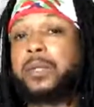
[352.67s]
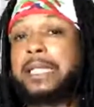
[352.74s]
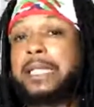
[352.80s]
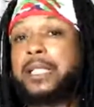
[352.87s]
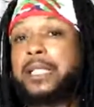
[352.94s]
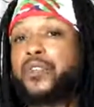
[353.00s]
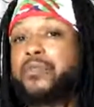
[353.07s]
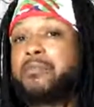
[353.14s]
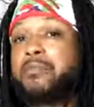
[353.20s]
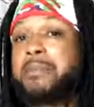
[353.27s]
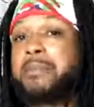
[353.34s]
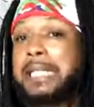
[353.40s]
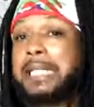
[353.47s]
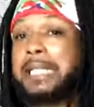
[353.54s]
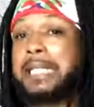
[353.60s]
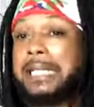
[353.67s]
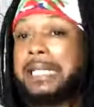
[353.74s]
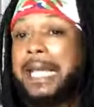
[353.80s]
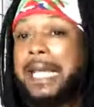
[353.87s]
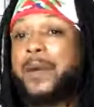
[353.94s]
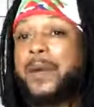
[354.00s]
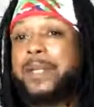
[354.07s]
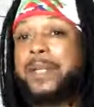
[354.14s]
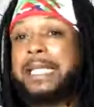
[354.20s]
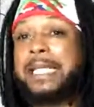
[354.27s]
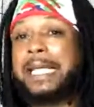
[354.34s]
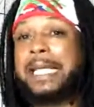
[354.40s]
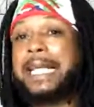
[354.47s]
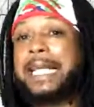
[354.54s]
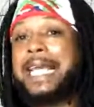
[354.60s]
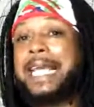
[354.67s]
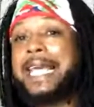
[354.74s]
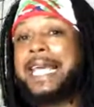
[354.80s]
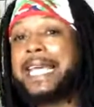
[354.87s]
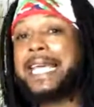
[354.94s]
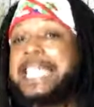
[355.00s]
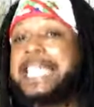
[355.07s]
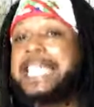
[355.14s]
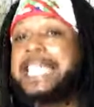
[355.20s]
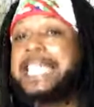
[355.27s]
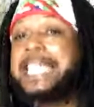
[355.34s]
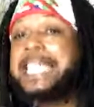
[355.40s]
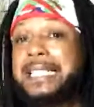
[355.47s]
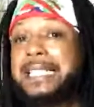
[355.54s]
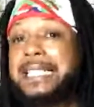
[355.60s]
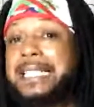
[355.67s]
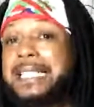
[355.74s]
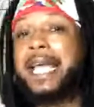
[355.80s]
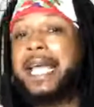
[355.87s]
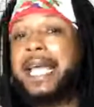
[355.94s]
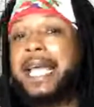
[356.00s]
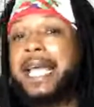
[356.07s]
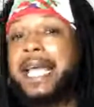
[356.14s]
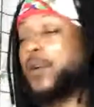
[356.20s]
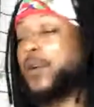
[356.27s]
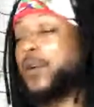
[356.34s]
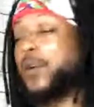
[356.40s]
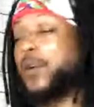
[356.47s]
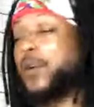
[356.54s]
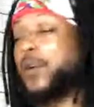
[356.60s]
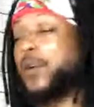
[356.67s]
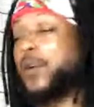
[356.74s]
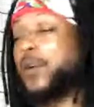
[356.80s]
we get humidity and we get heat. And if it weren't